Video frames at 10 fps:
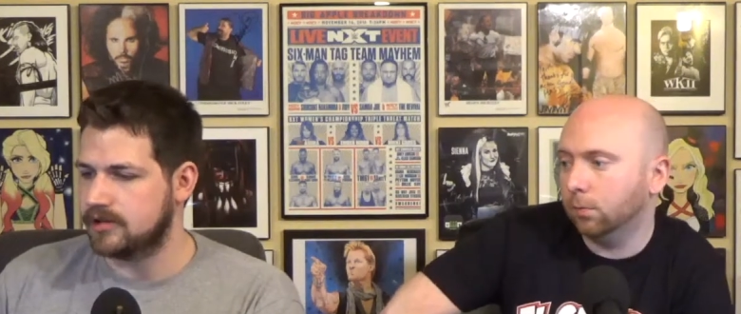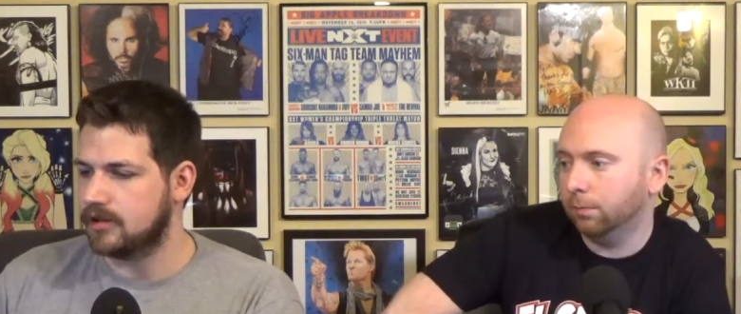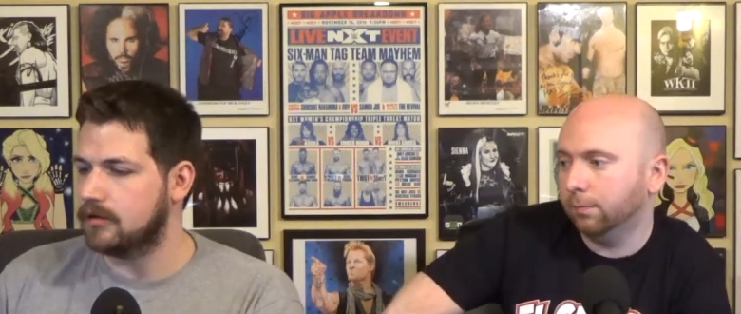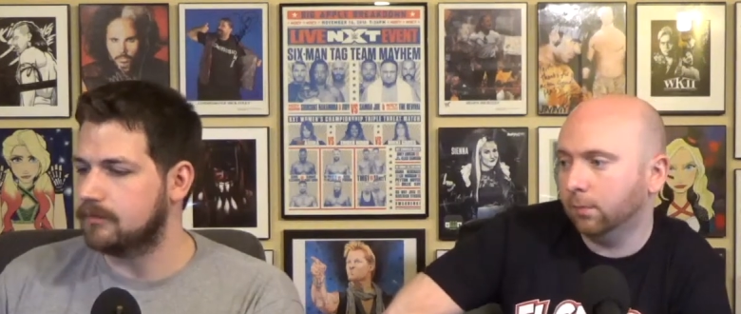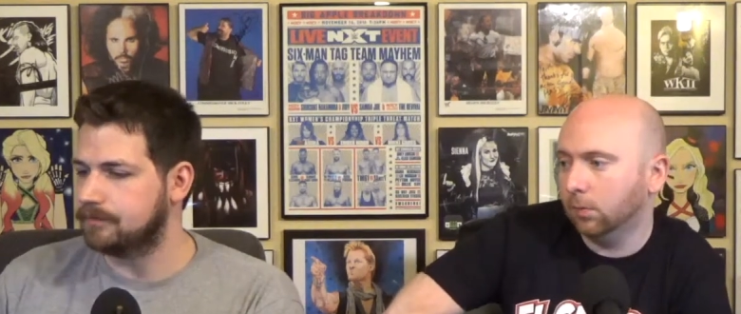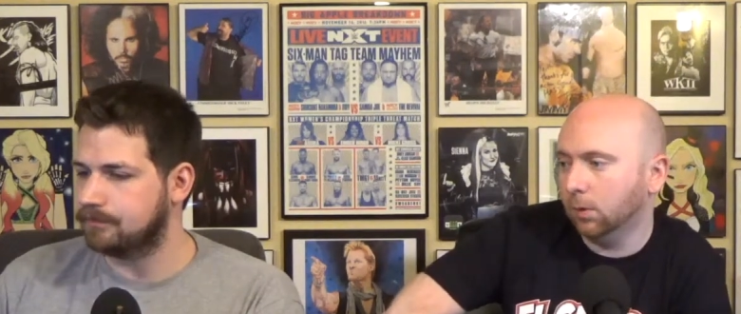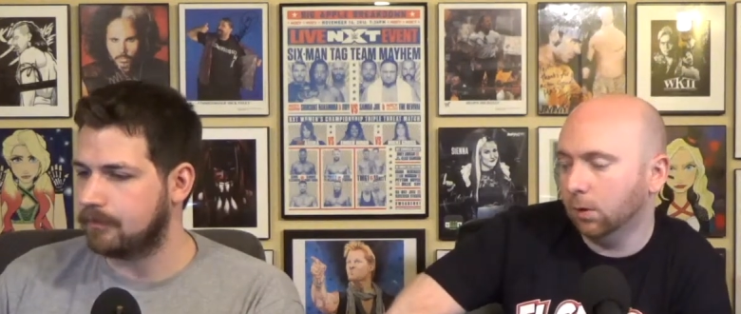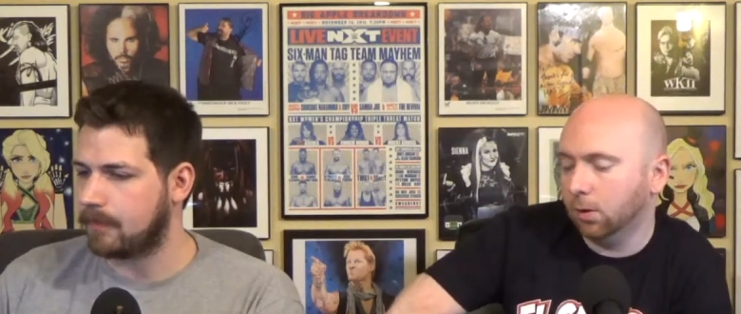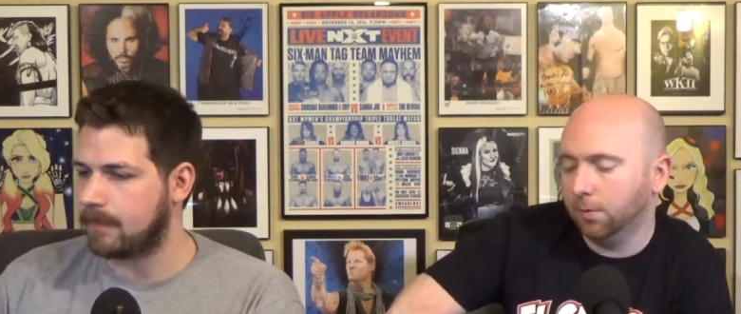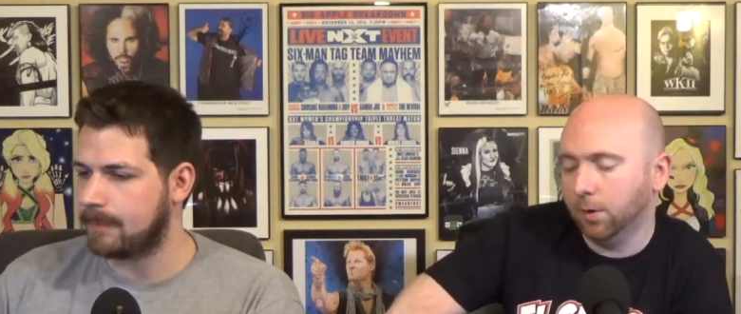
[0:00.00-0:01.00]
Speaker 1: so,
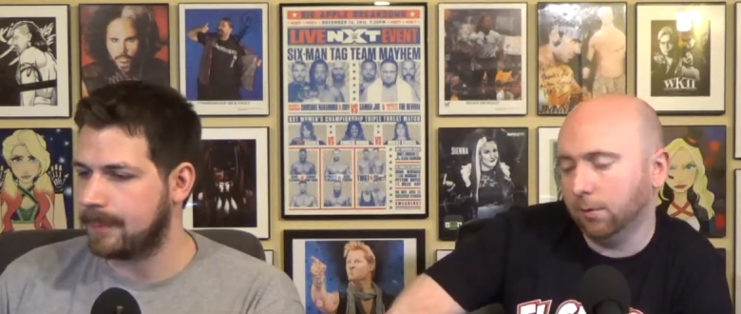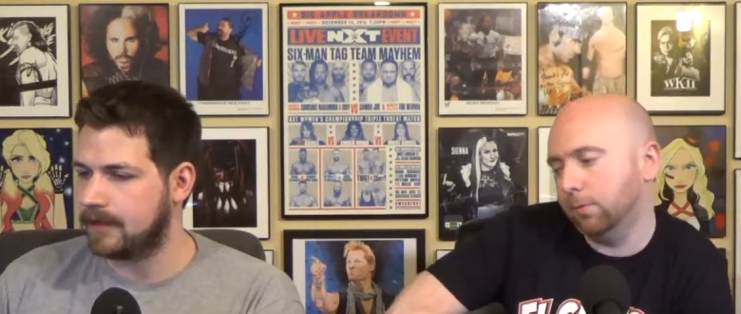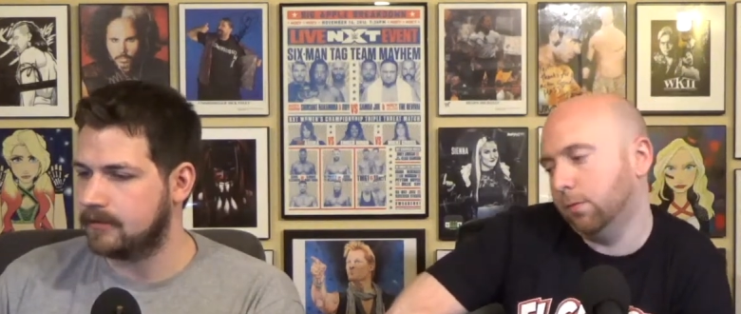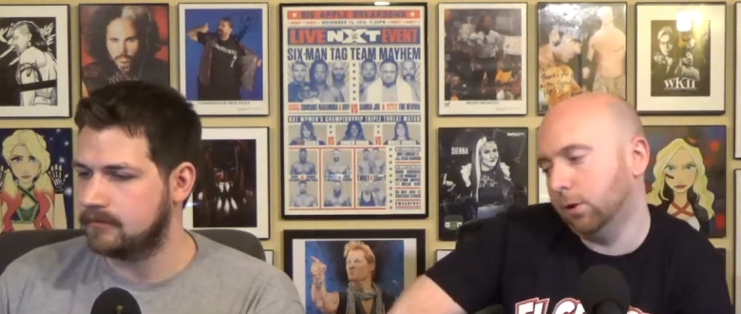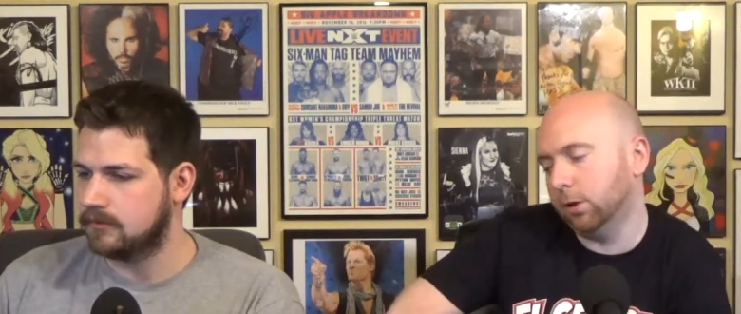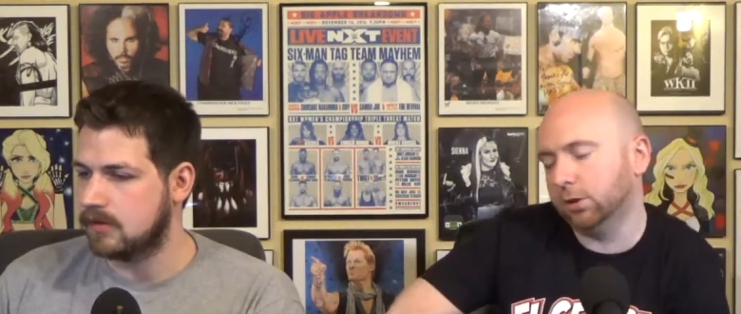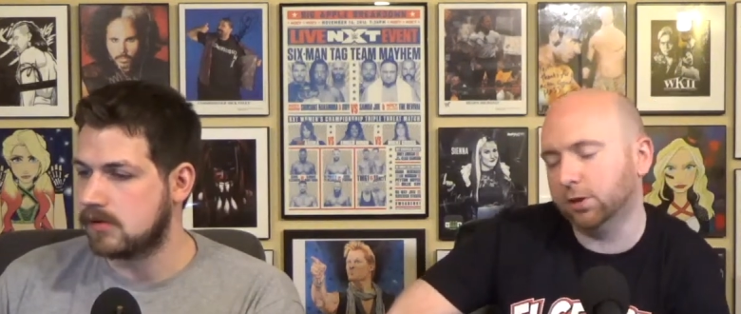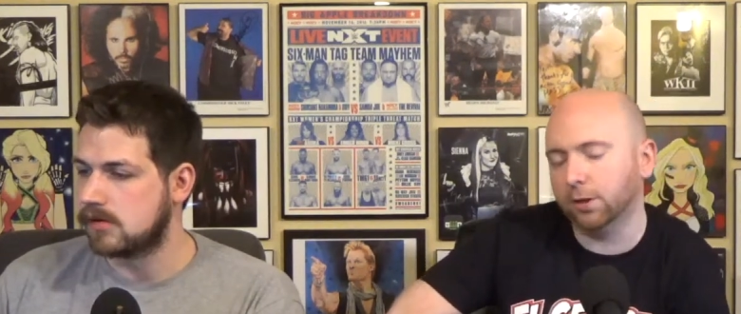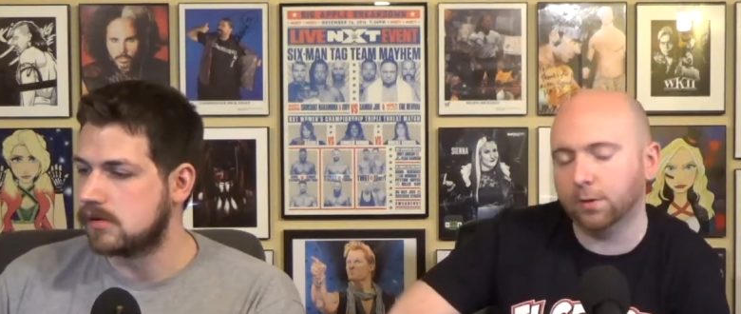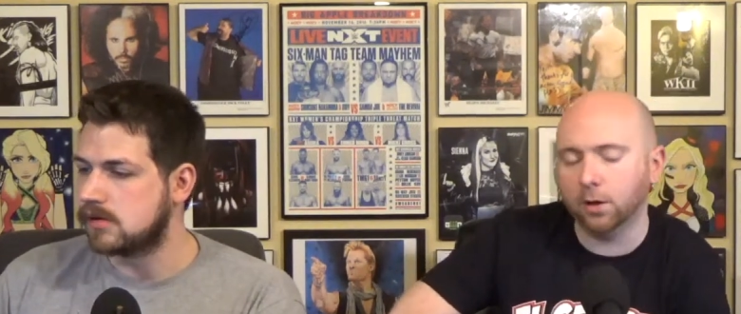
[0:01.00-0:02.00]
um, and like I
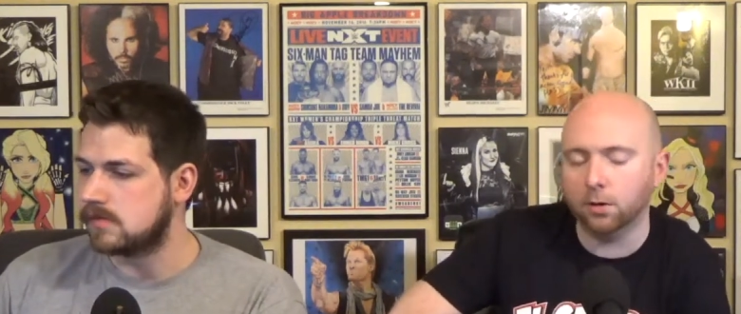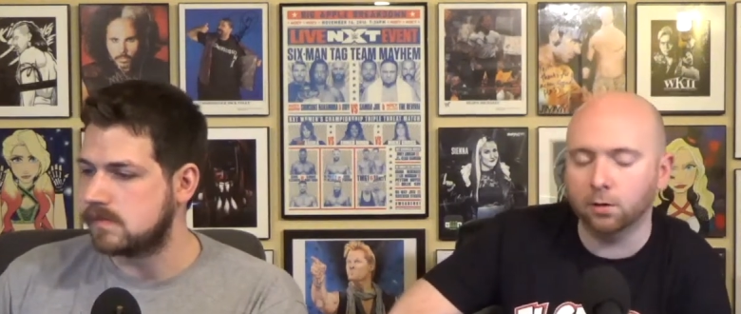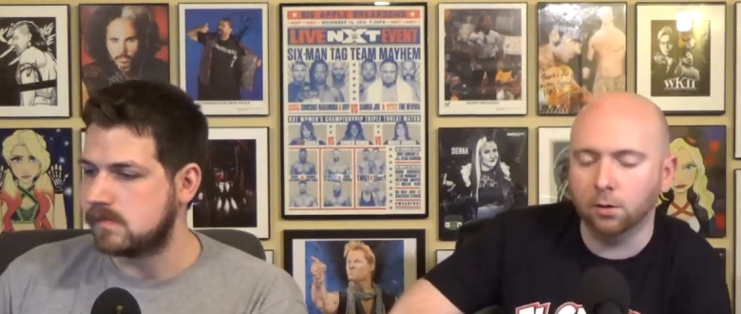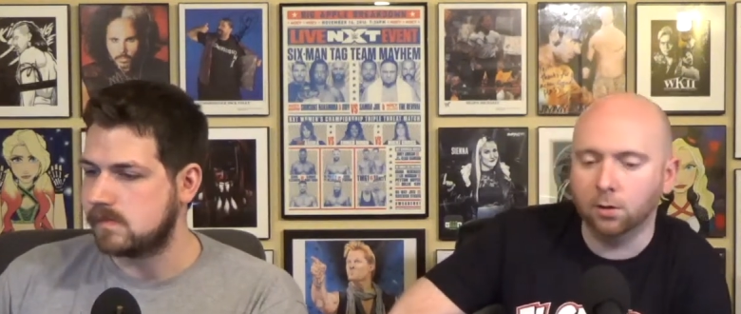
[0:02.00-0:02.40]
said, that